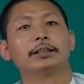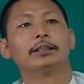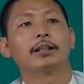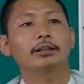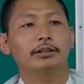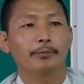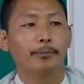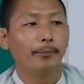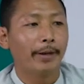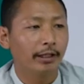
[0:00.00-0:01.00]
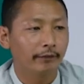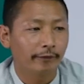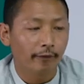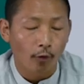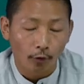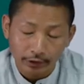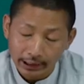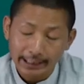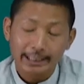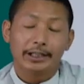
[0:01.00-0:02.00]
not meant for
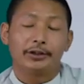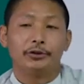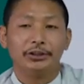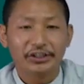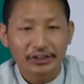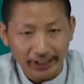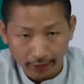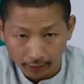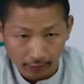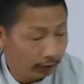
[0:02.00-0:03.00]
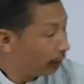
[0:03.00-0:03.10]
resale.